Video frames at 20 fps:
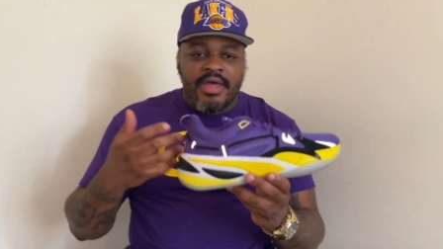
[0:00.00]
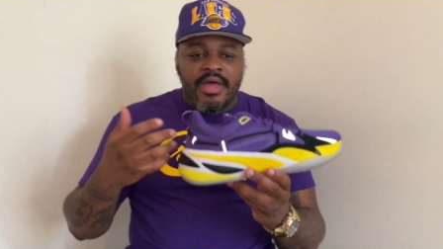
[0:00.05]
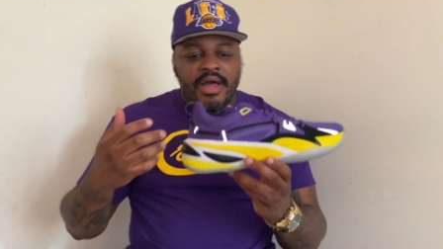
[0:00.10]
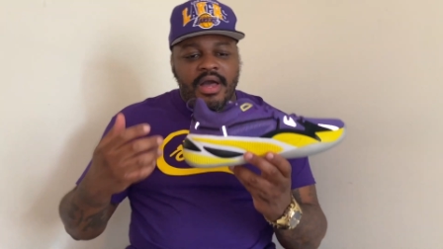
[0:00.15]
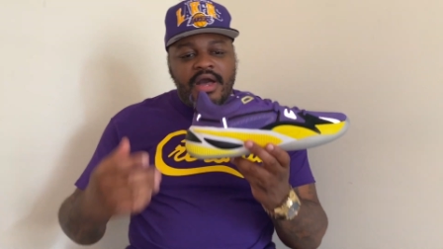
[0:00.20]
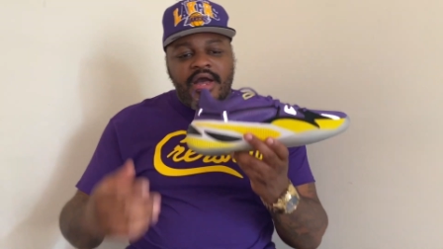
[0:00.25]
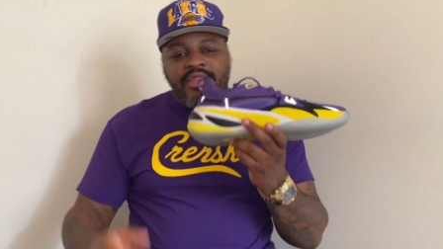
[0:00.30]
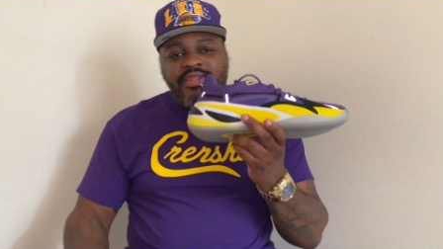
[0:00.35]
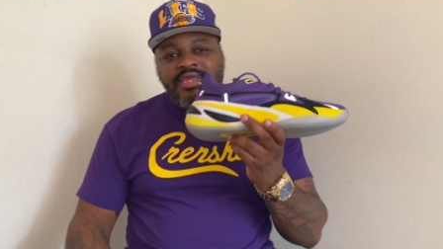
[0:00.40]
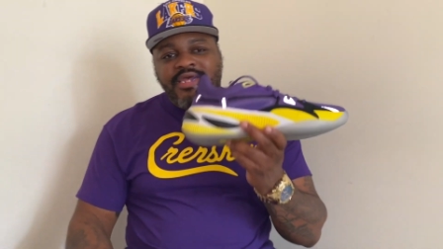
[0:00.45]

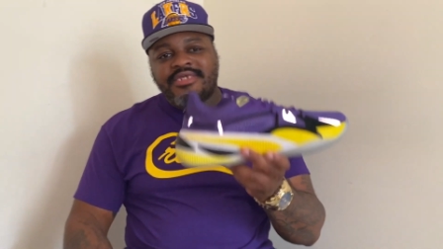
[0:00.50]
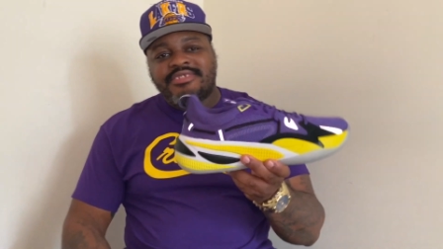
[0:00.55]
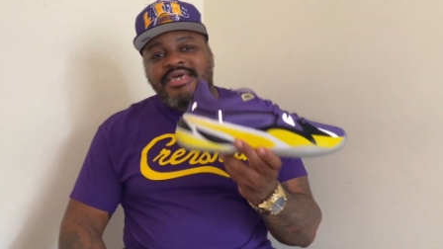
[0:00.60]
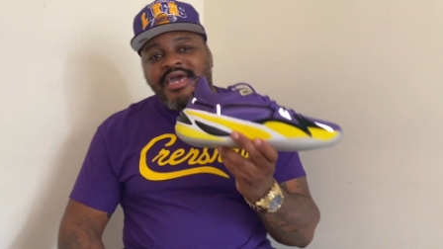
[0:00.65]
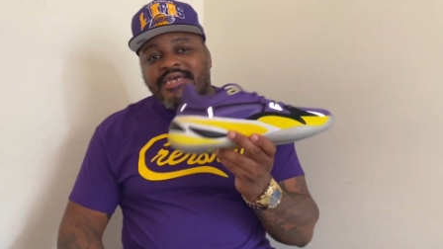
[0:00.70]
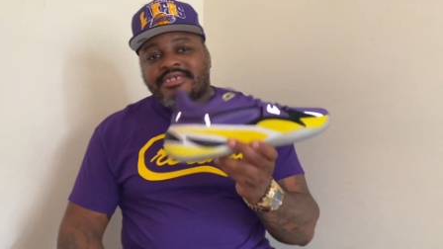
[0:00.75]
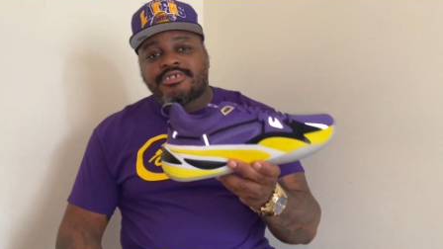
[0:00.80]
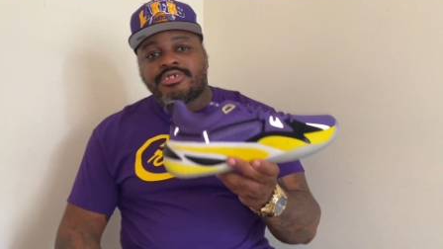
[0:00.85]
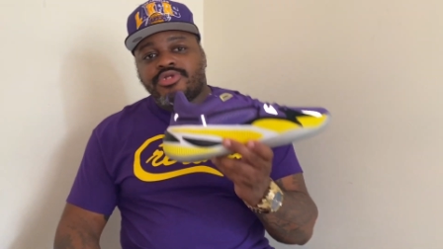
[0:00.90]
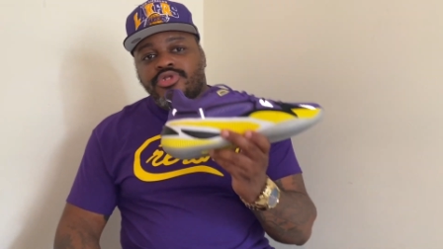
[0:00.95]
Uh, these
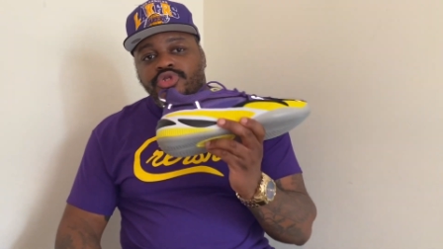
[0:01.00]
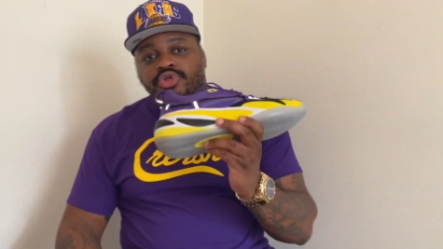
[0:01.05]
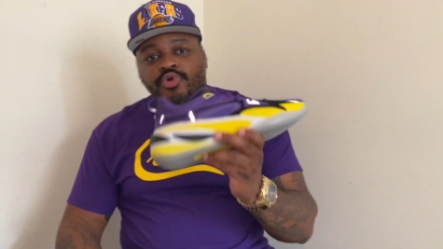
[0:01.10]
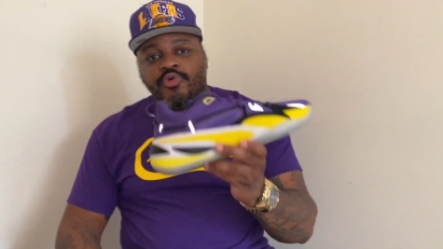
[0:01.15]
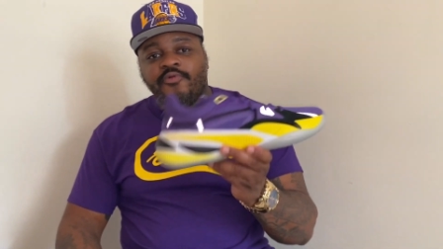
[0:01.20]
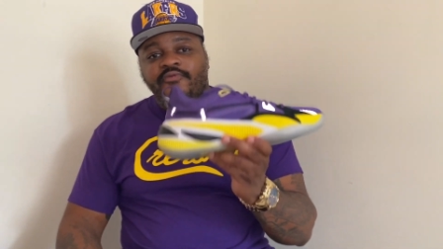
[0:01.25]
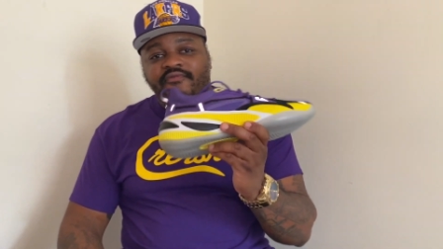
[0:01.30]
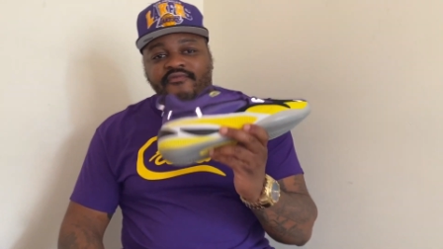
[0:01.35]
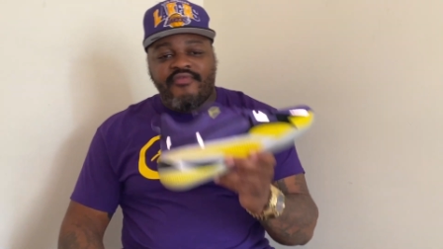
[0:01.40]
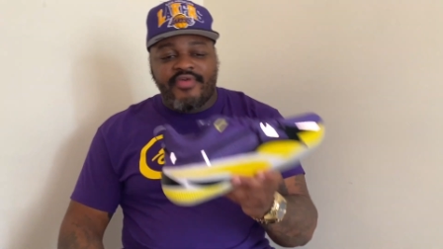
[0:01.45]
actually do
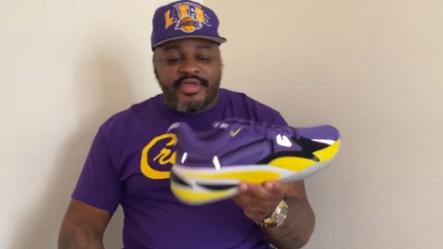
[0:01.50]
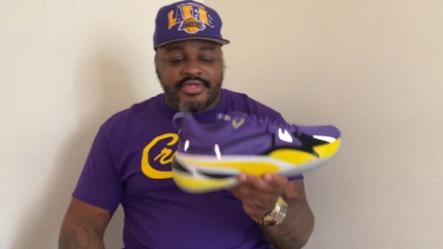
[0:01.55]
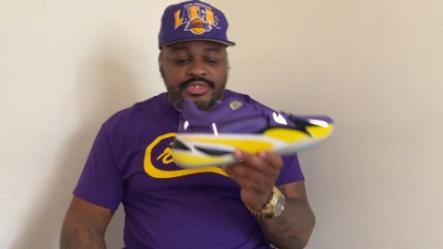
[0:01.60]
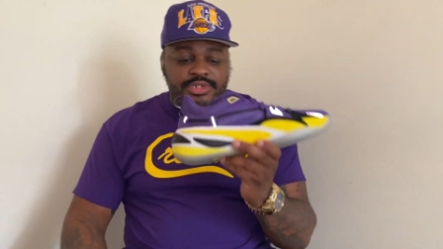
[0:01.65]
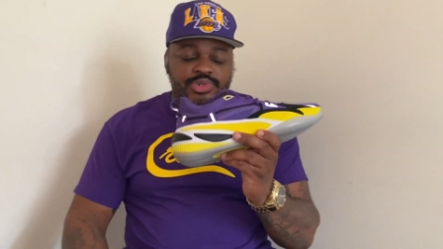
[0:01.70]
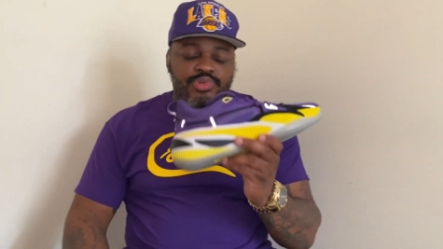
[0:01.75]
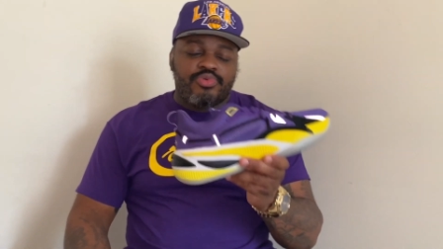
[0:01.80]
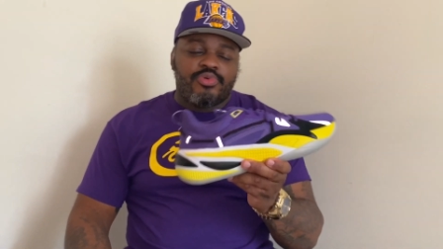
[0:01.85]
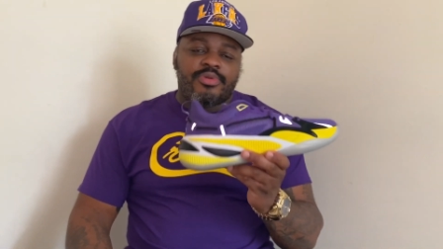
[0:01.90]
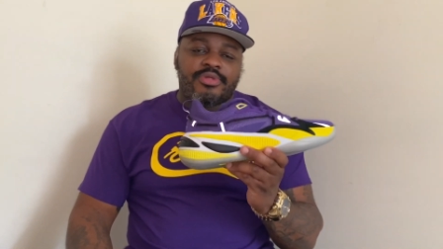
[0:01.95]
fit
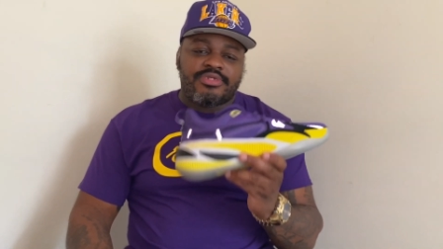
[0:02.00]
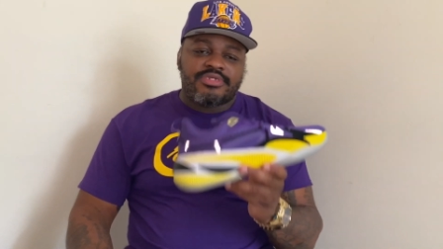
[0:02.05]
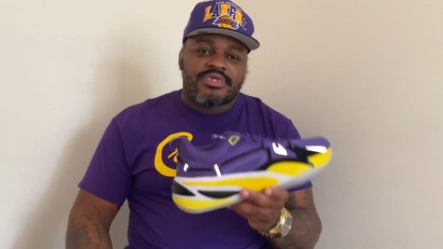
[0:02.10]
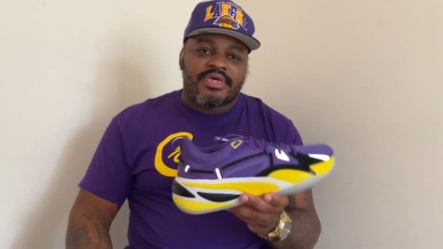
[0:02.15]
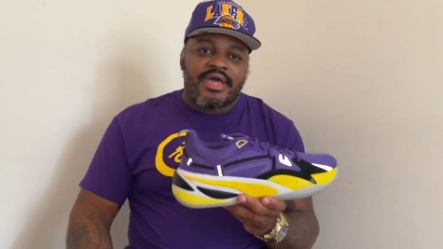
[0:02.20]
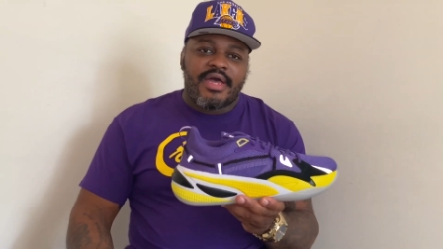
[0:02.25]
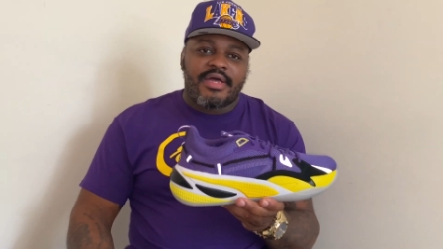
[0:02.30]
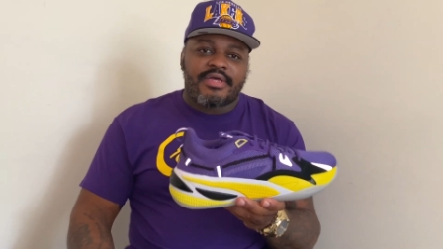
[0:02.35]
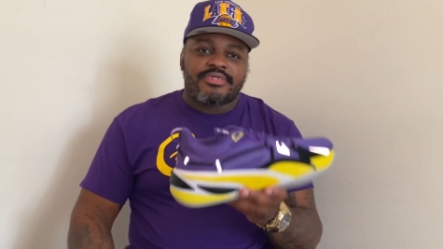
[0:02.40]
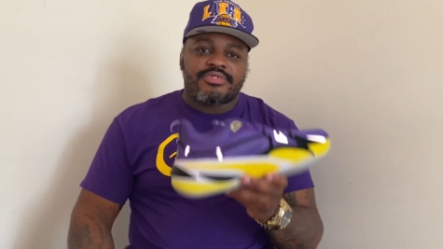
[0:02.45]
true to size,